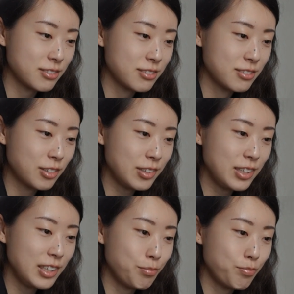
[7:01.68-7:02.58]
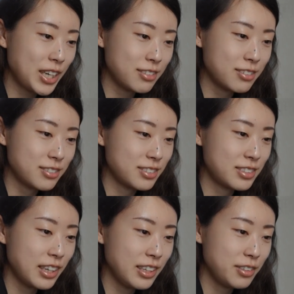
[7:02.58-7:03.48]
Korean bow,
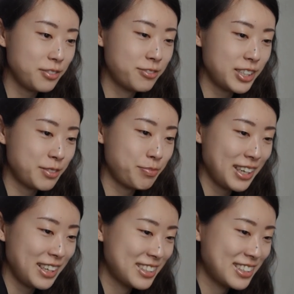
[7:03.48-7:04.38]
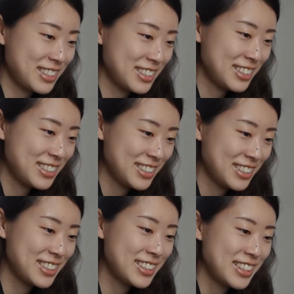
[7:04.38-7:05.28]
sign of respect.
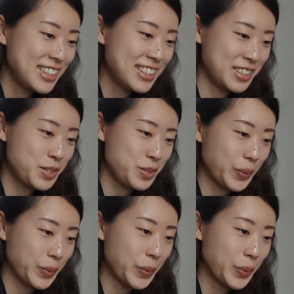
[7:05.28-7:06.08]
That's true.